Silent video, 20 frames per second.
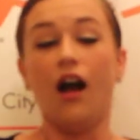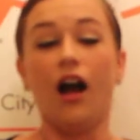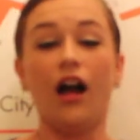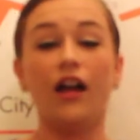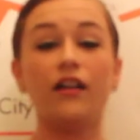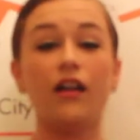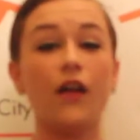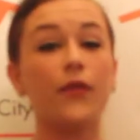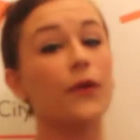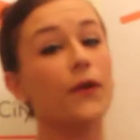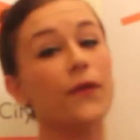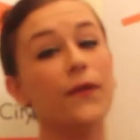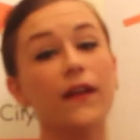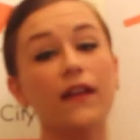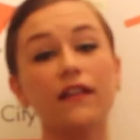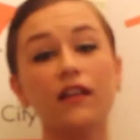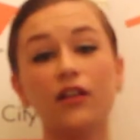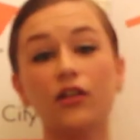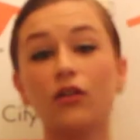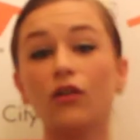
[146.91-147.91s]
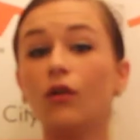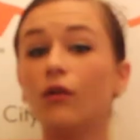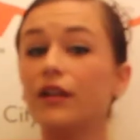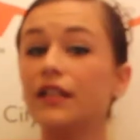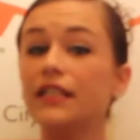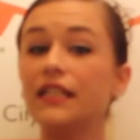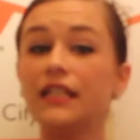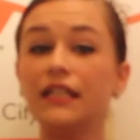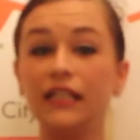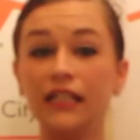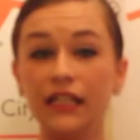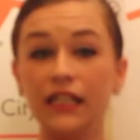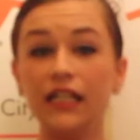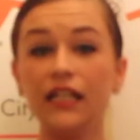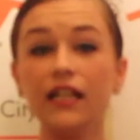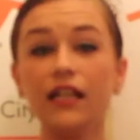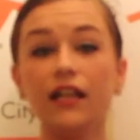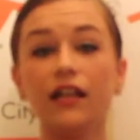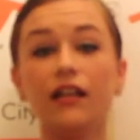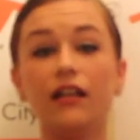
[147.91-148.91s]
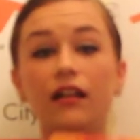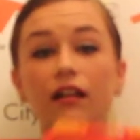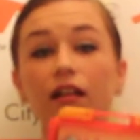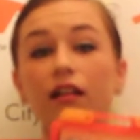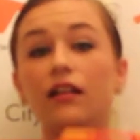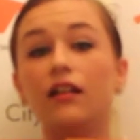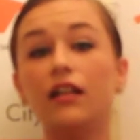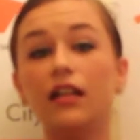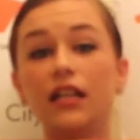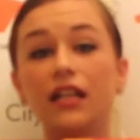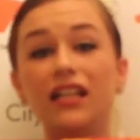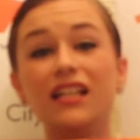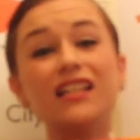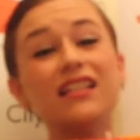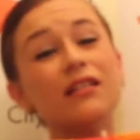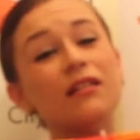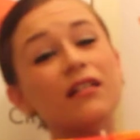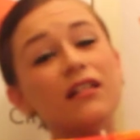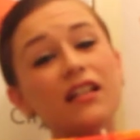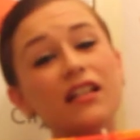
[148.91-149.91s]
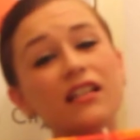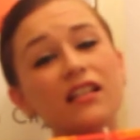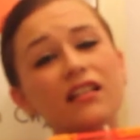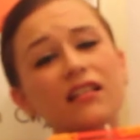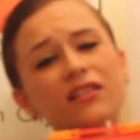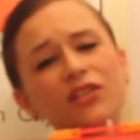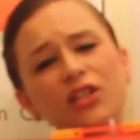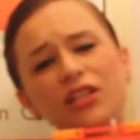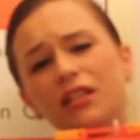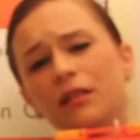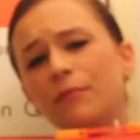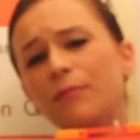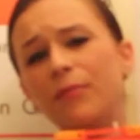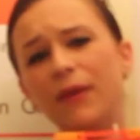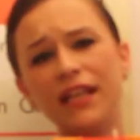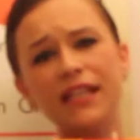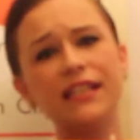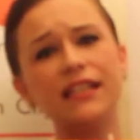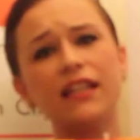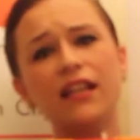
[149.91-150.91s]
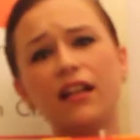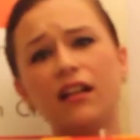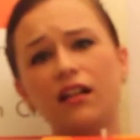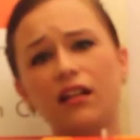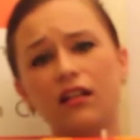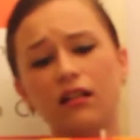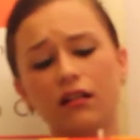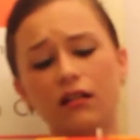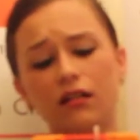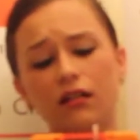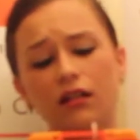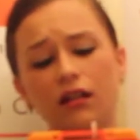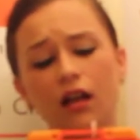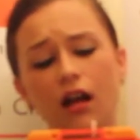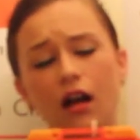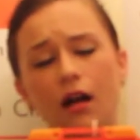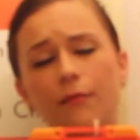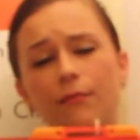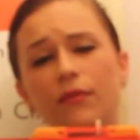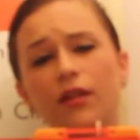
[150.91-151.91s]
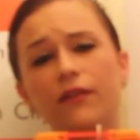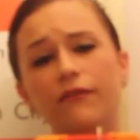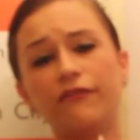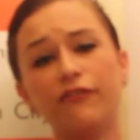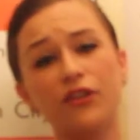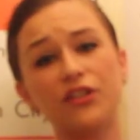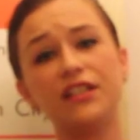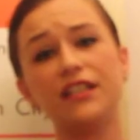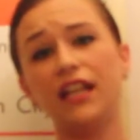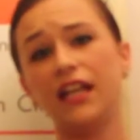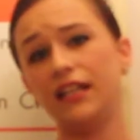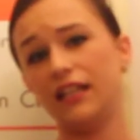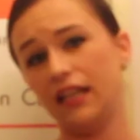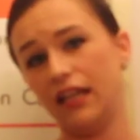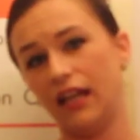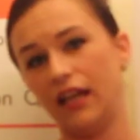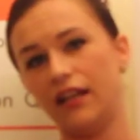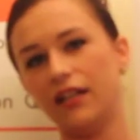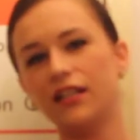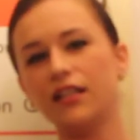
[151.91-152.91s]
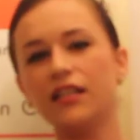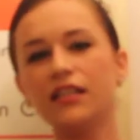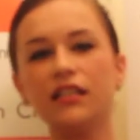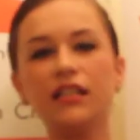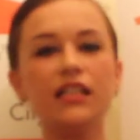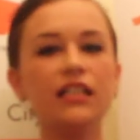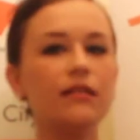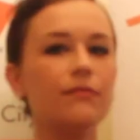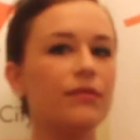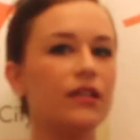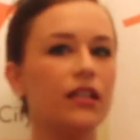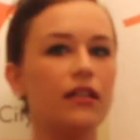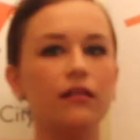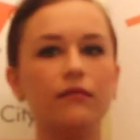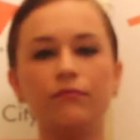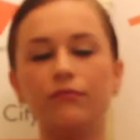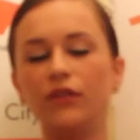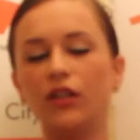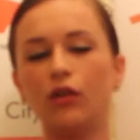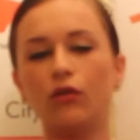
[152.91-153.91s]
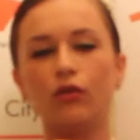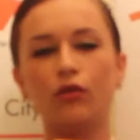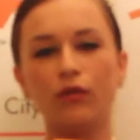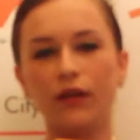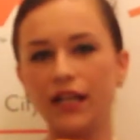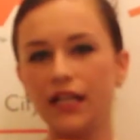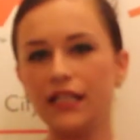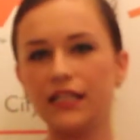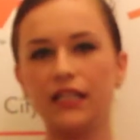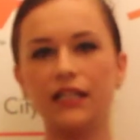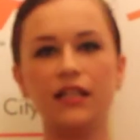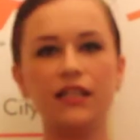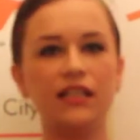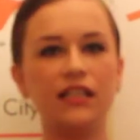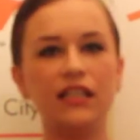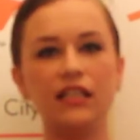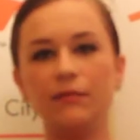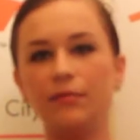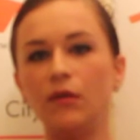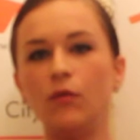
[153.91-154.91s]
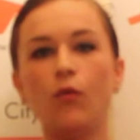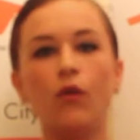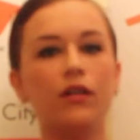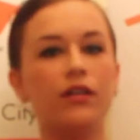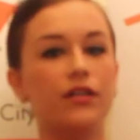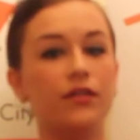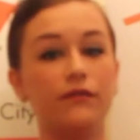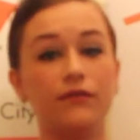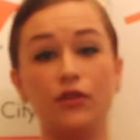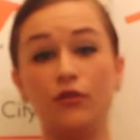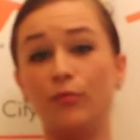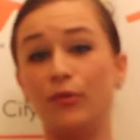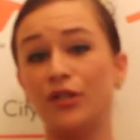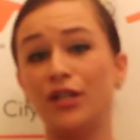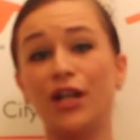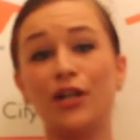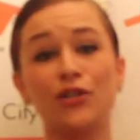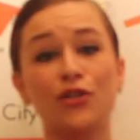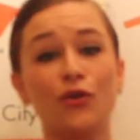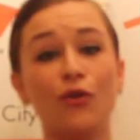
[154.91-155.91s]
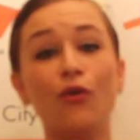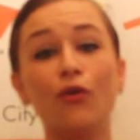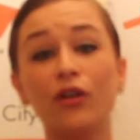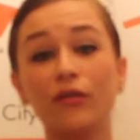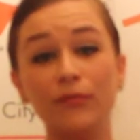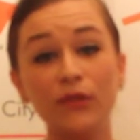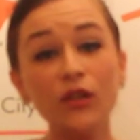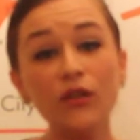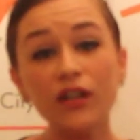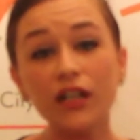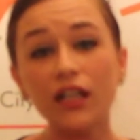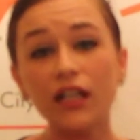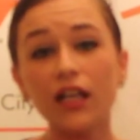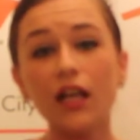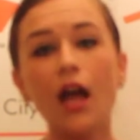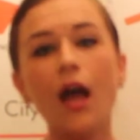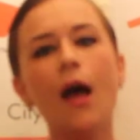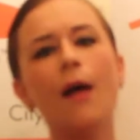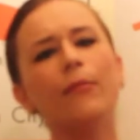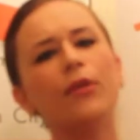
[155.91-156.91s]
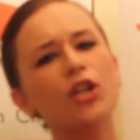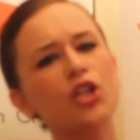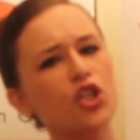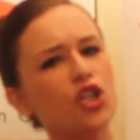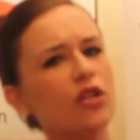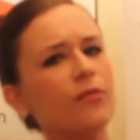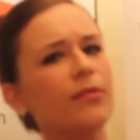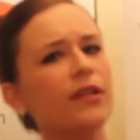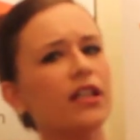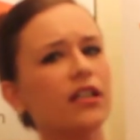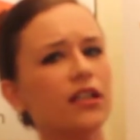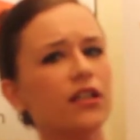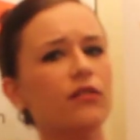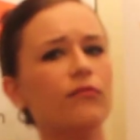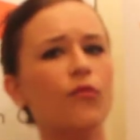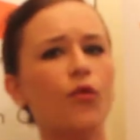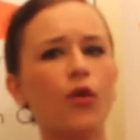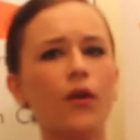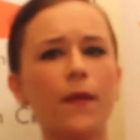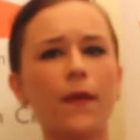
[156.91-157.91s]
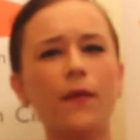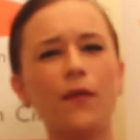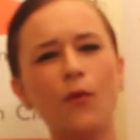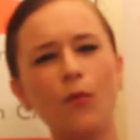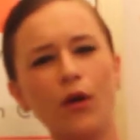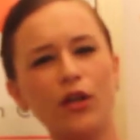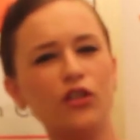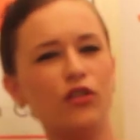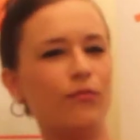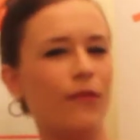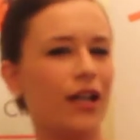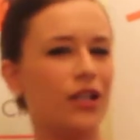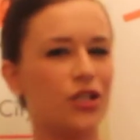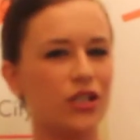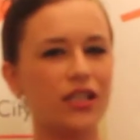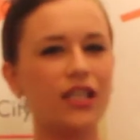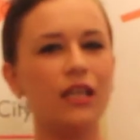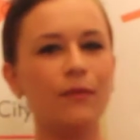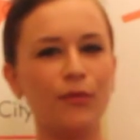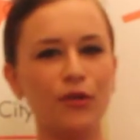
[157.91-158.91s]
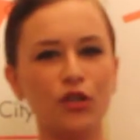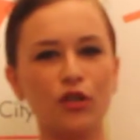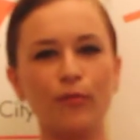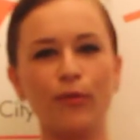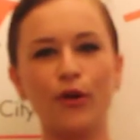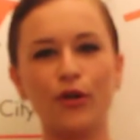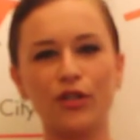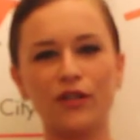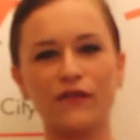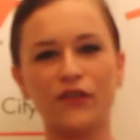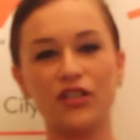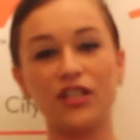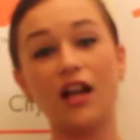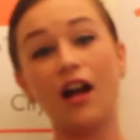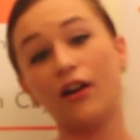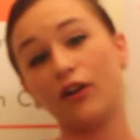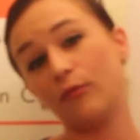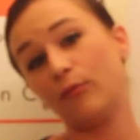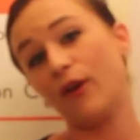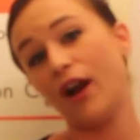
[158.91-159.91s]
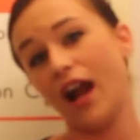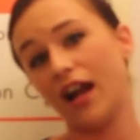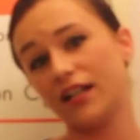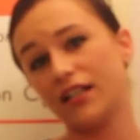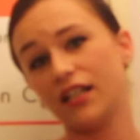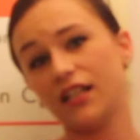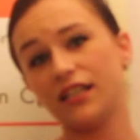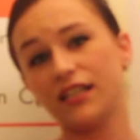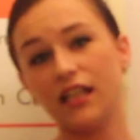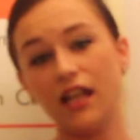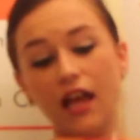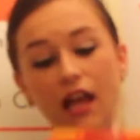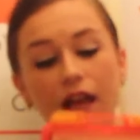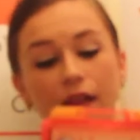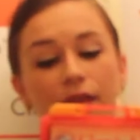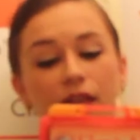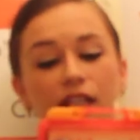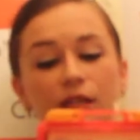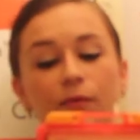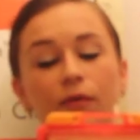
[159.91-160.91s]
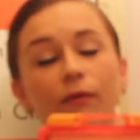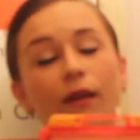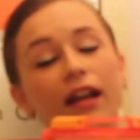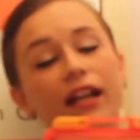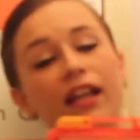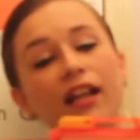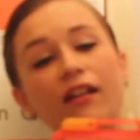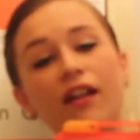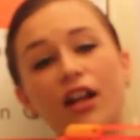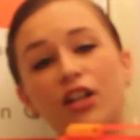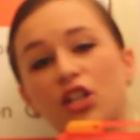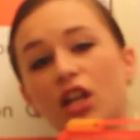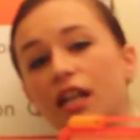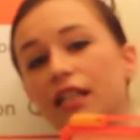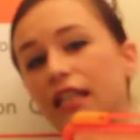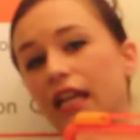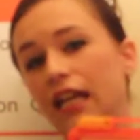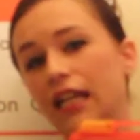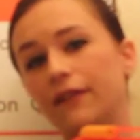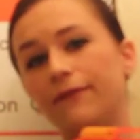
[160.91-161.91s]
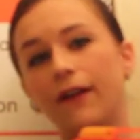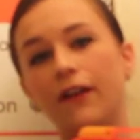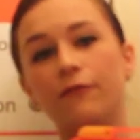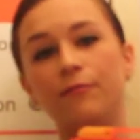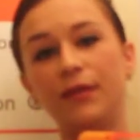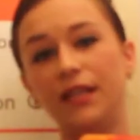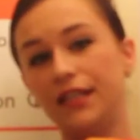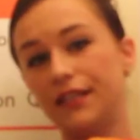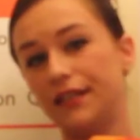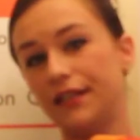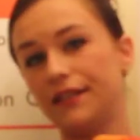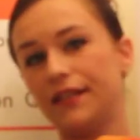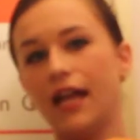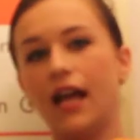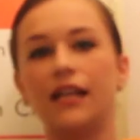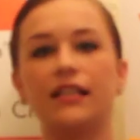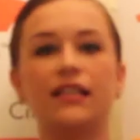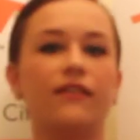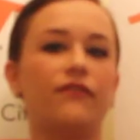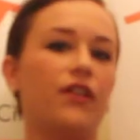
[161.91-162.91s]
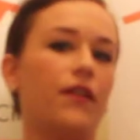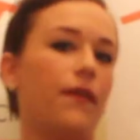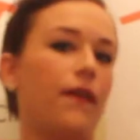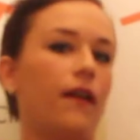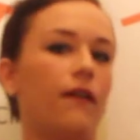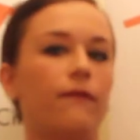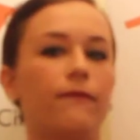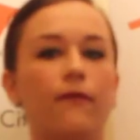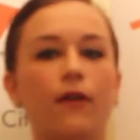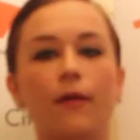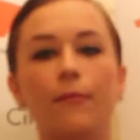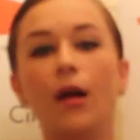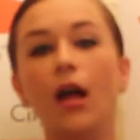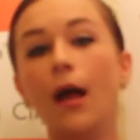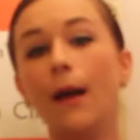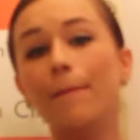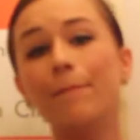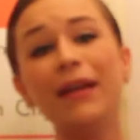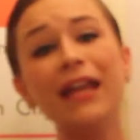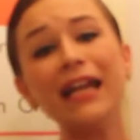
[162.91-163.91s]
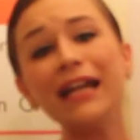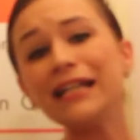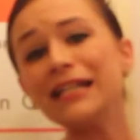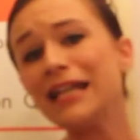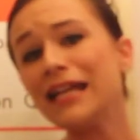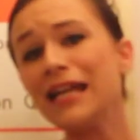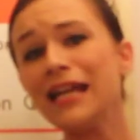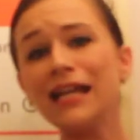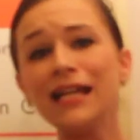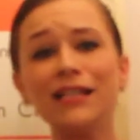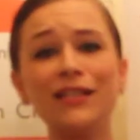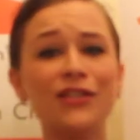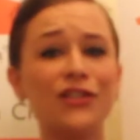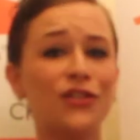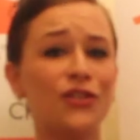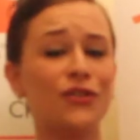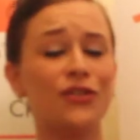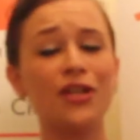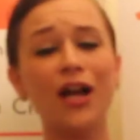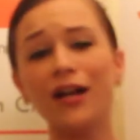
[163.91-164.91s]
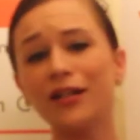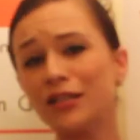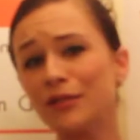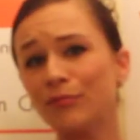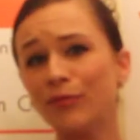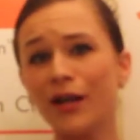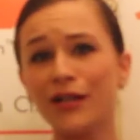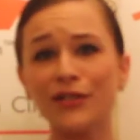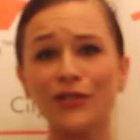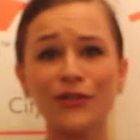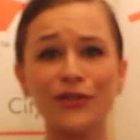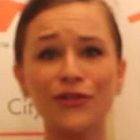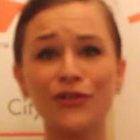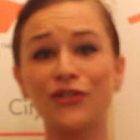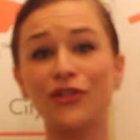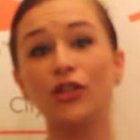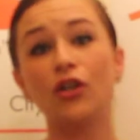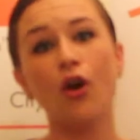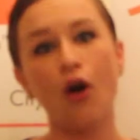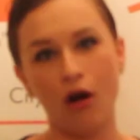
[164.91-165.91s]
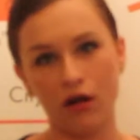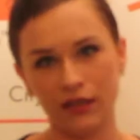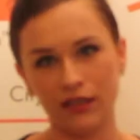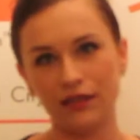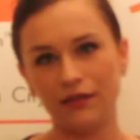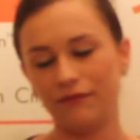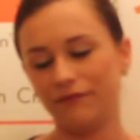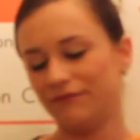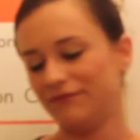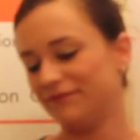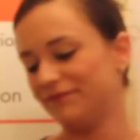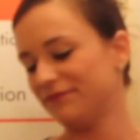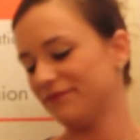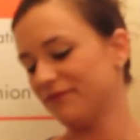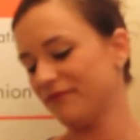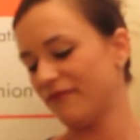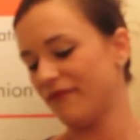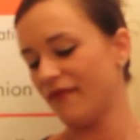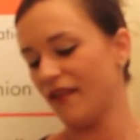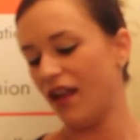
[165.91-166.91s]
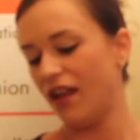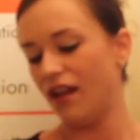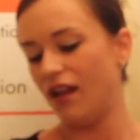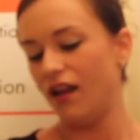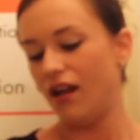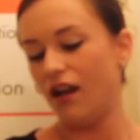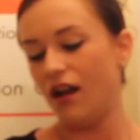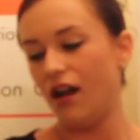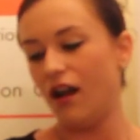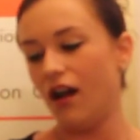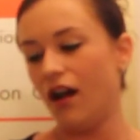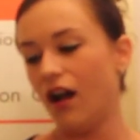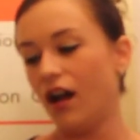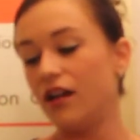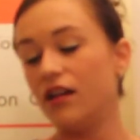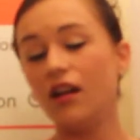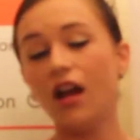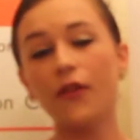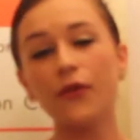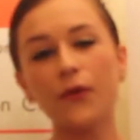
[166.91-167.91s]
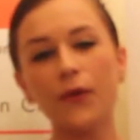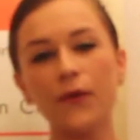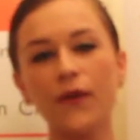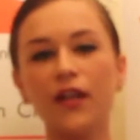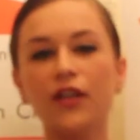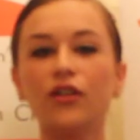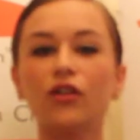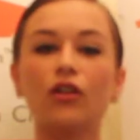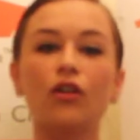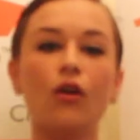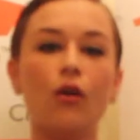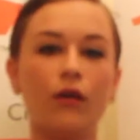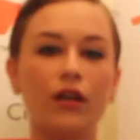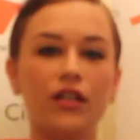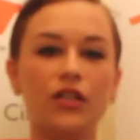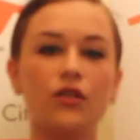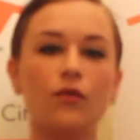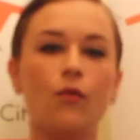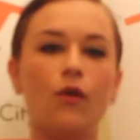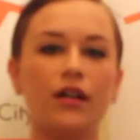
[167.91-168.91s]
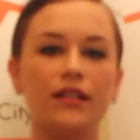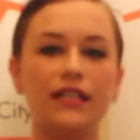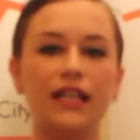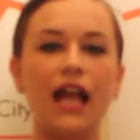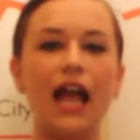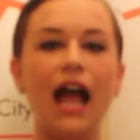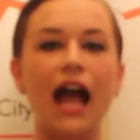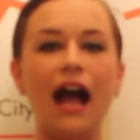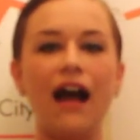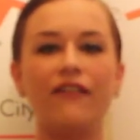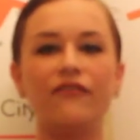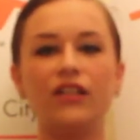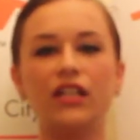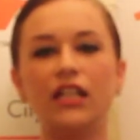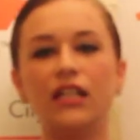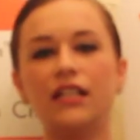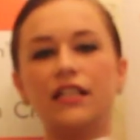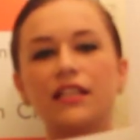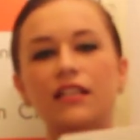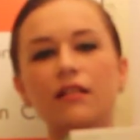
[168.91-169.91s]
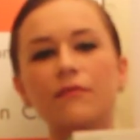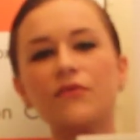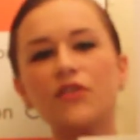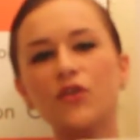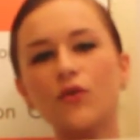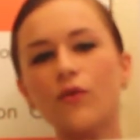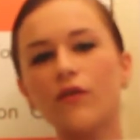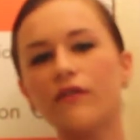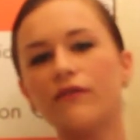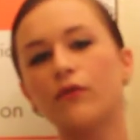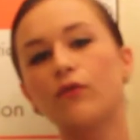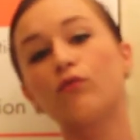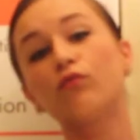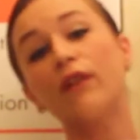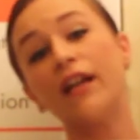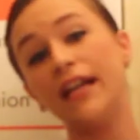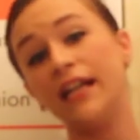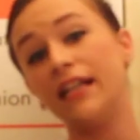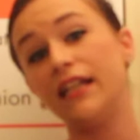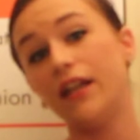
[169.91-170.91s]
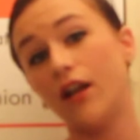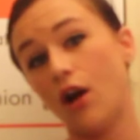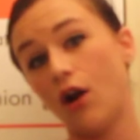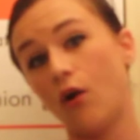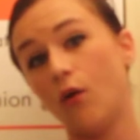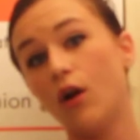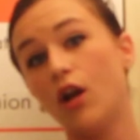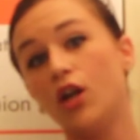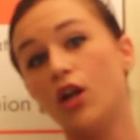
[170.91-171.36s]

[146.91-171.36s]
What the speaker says: Another thing that you're going to need is just a basic first aid kit. It doesn't need to be, crazy. It doesn't need to be one to protect your whole community, but it should be a little more than the one you might just keep in your purse for soccer practice. This one right here actually has 85 pieces. It has everything from Band-Aids to tongue depressors to gauze. Another thing you're going to want to have is some sort of a radio,